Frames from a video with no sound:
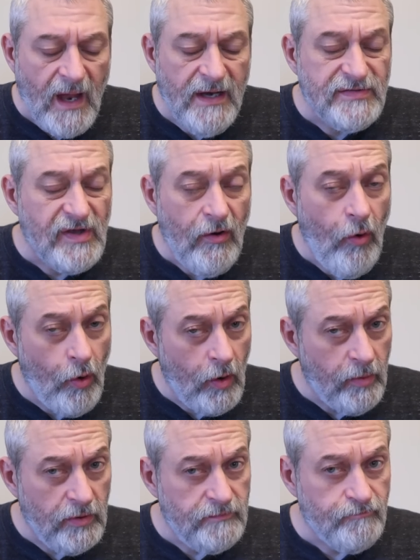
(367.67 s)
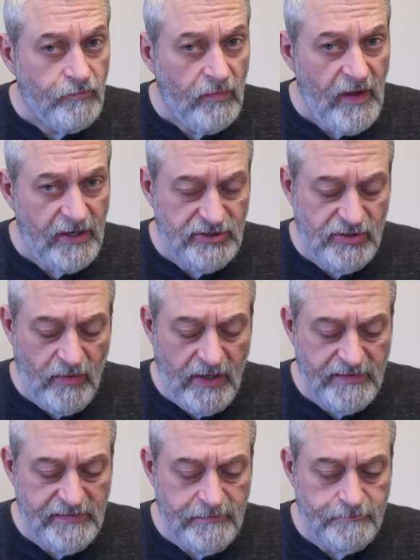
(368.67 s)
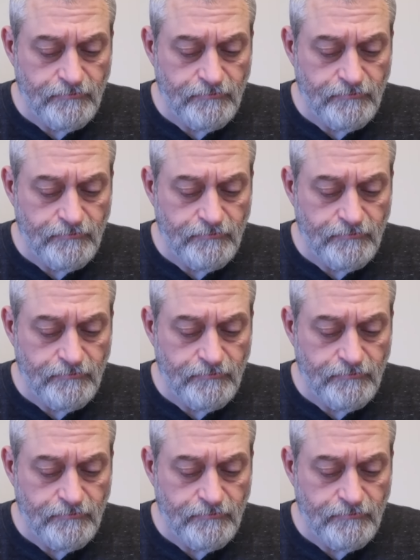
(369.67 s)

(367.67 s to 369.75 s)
It's not horrible texture-wise,